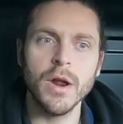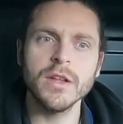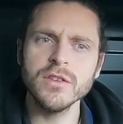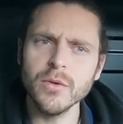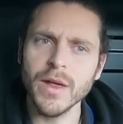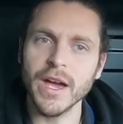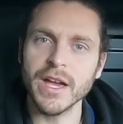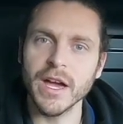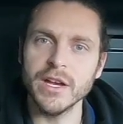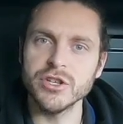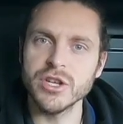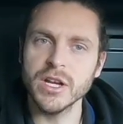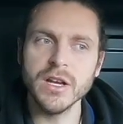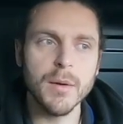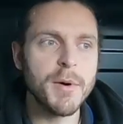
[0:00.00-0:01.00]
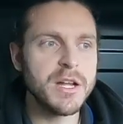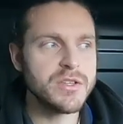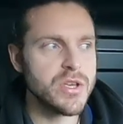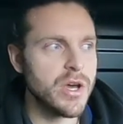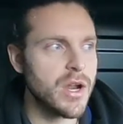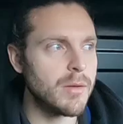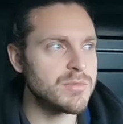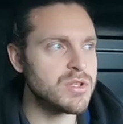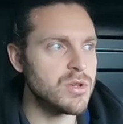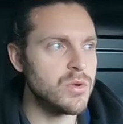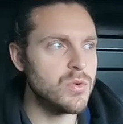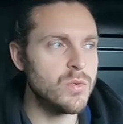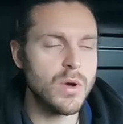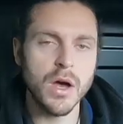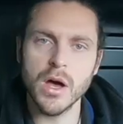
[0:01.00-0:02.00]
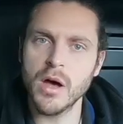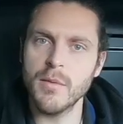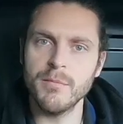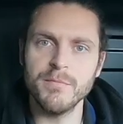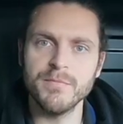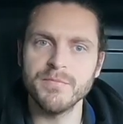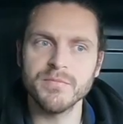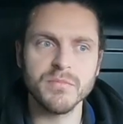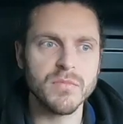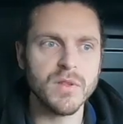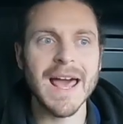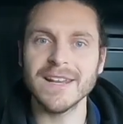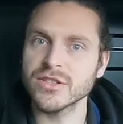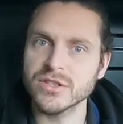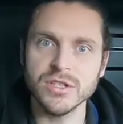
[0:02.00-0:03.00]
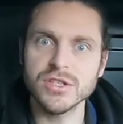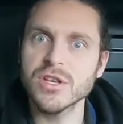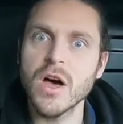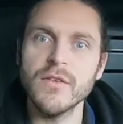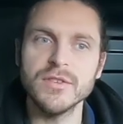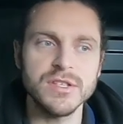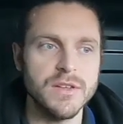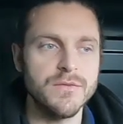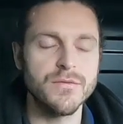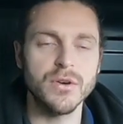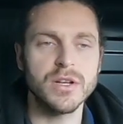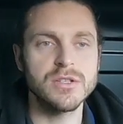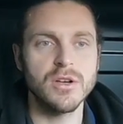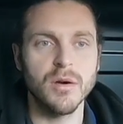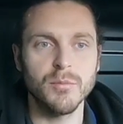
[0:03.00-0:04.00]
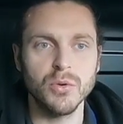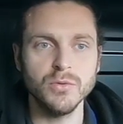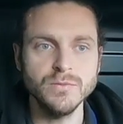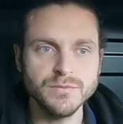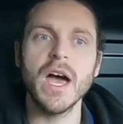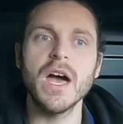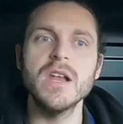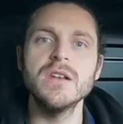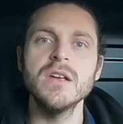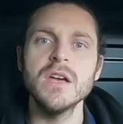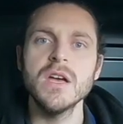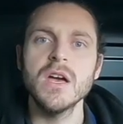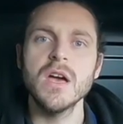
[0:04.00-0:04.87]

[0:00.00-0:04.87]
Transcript: And I do that occasionally. I might turn up to Alistair Servicing, for example, and